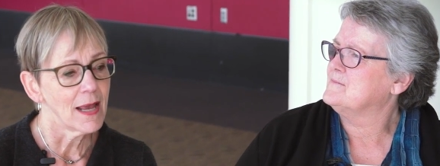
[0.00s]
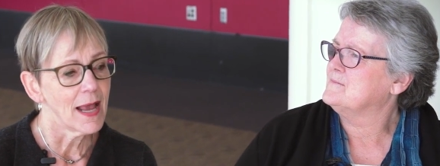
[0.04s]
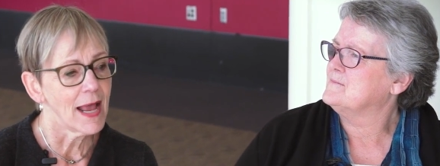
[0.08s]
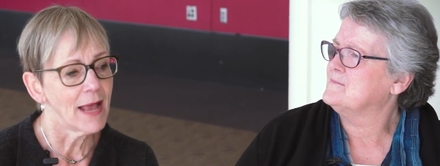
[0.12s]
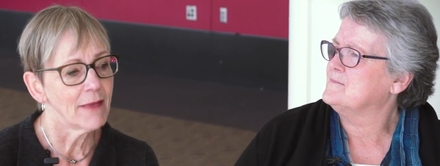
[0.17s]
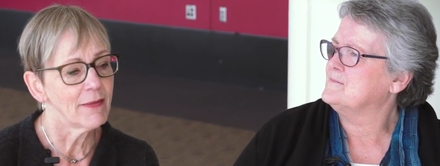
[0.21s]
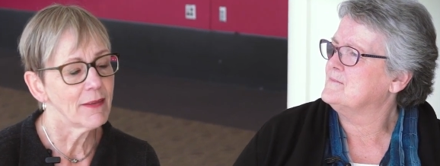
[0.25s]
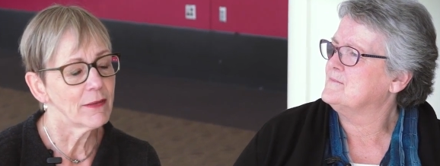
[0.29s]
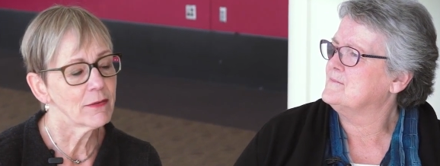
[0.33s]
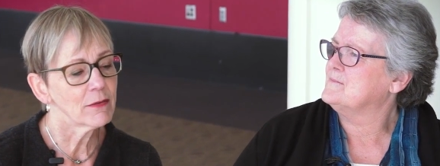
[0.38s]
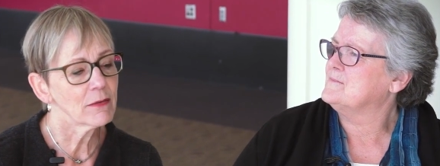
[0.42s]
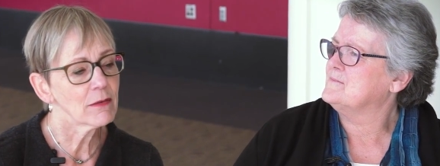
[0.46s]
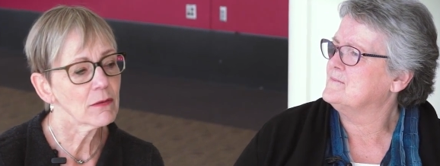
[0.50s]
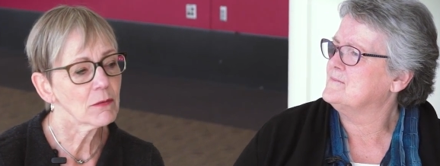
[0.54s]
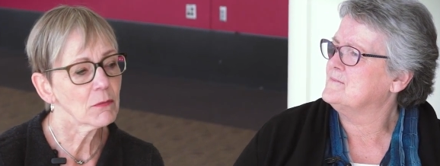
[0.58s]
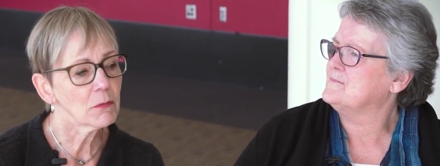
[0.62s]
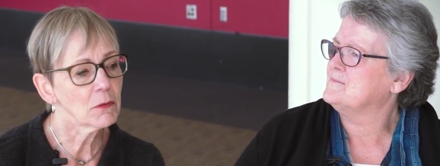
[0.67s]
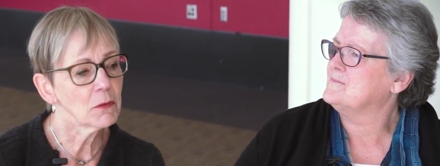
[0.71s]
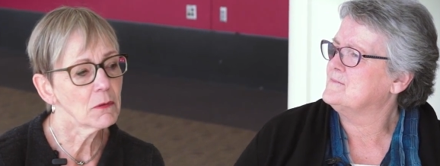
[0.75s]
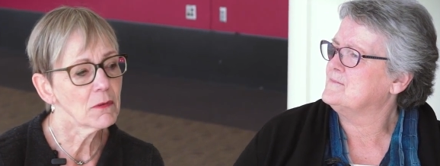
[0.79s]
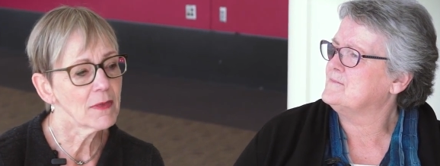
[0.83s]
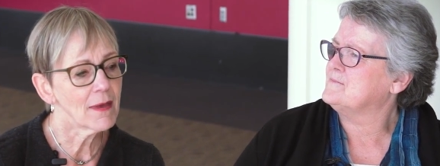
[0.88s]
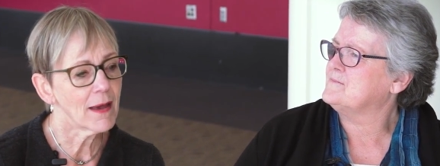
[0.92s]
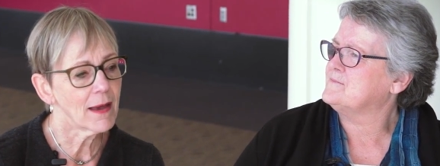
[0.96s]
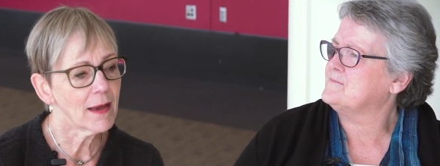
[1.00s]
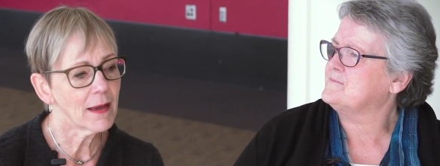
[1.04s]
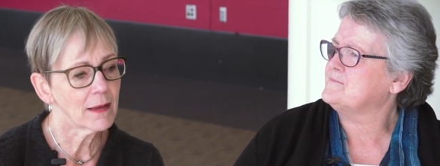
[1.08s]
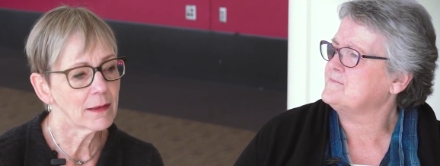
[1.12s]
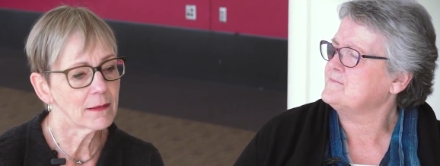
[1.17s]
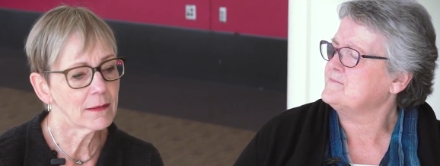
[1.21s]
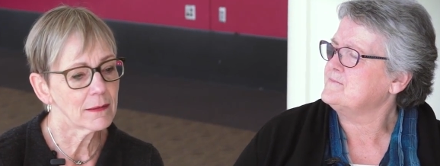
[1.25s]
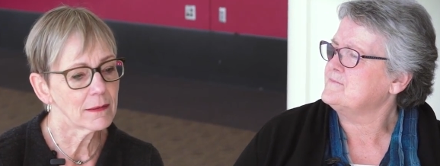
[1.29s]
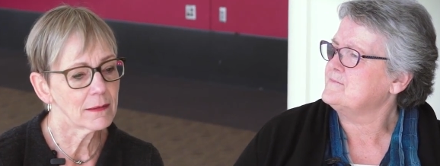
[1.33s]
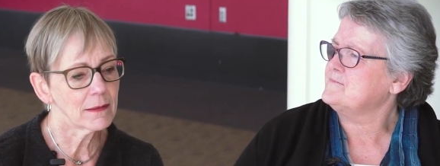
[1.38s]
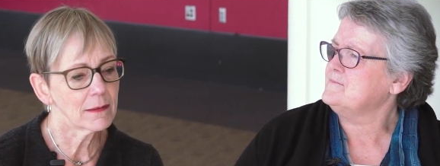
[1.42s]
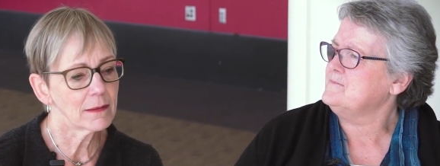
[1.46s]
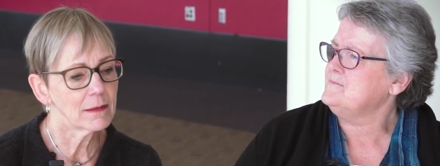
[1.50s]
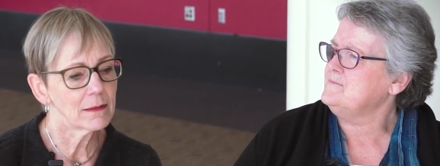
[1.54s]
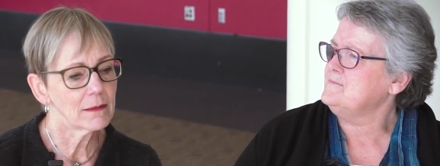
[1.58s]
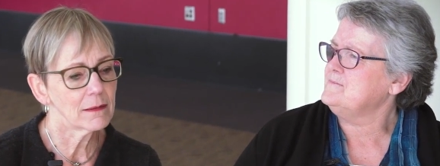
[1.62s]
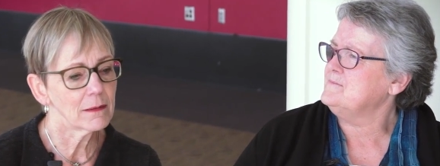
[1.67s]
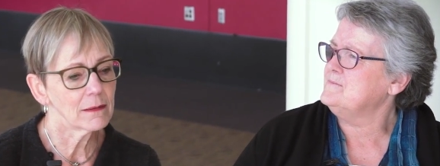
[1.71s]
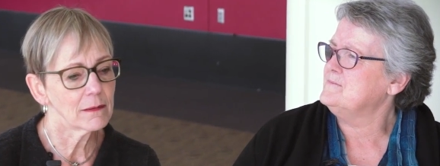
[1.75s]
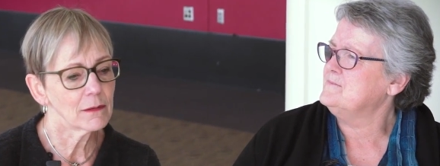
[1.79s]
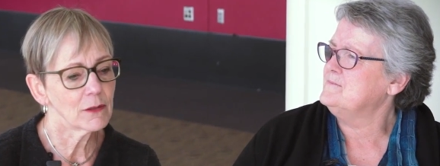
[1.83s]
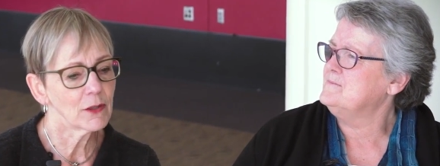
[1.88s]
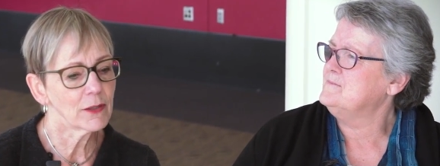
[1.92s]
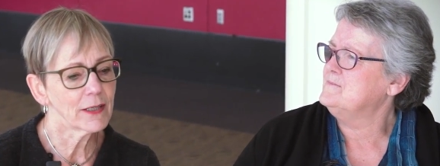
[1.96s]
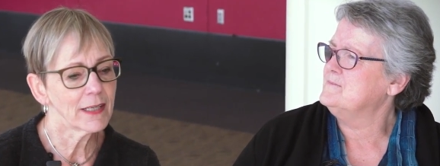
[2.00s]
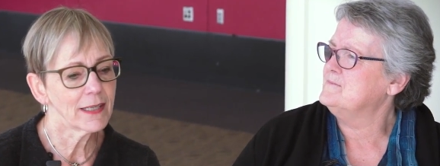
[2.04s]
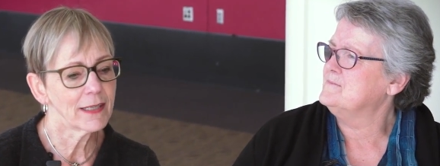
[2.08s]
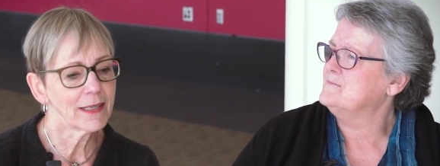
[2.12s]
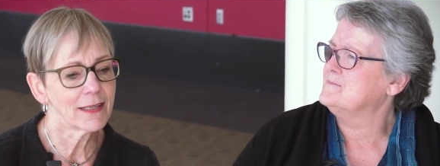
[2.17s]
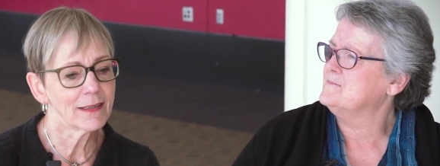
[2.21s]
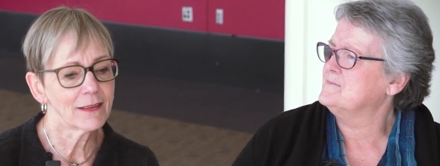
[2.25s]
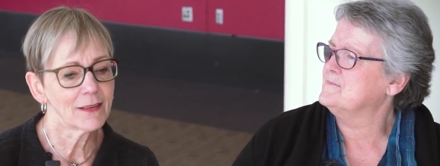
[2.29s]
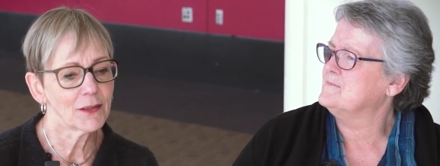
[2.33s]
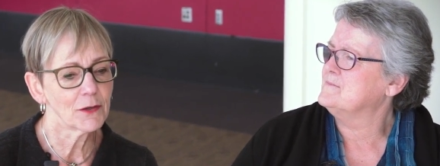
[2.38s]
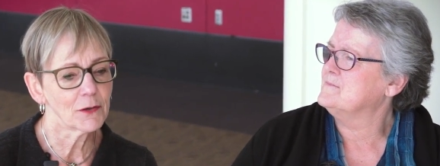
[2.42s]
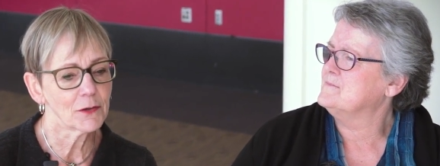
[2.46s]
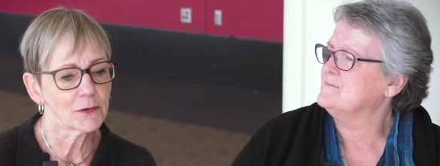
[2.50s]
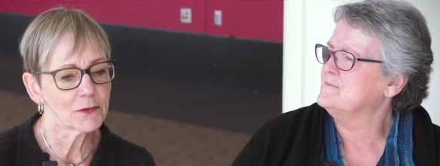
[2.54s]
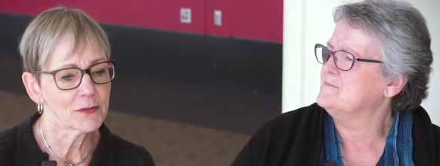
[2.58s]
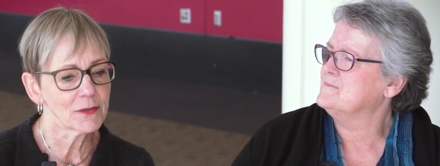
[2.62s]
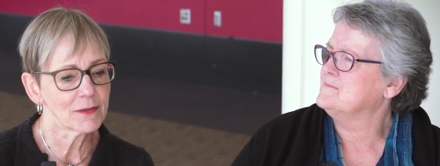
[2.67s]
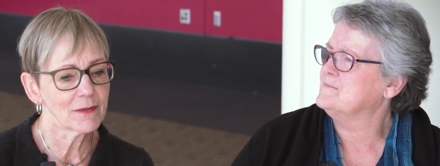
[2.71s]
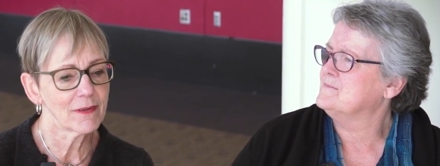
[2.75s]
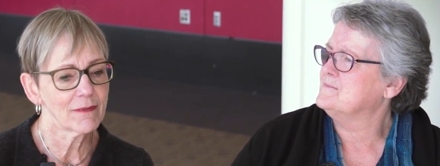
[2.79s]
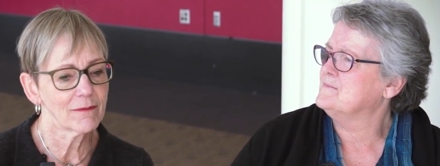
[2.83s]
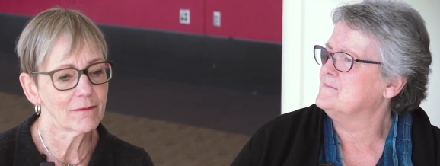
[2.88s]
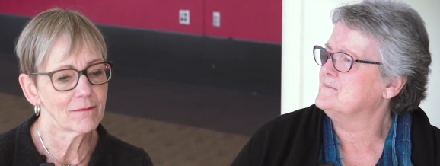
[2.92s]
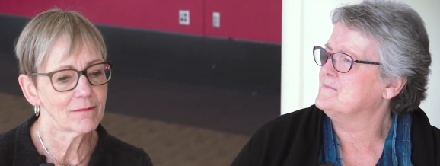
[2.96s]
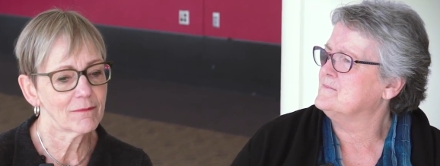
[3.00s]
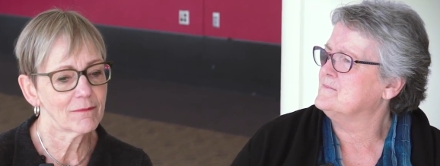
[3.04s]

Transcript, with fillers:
Speaker 1: and then through that, looking at those